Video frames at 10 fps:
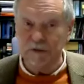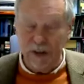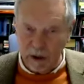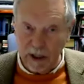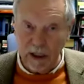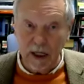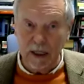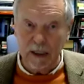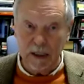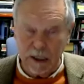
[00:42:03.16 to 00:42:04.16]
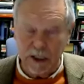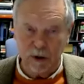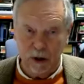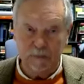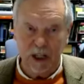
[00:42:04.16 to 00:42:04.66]
very little to
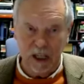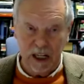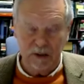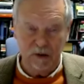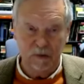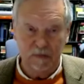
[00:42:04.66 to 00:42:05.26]
disrupt a classroom.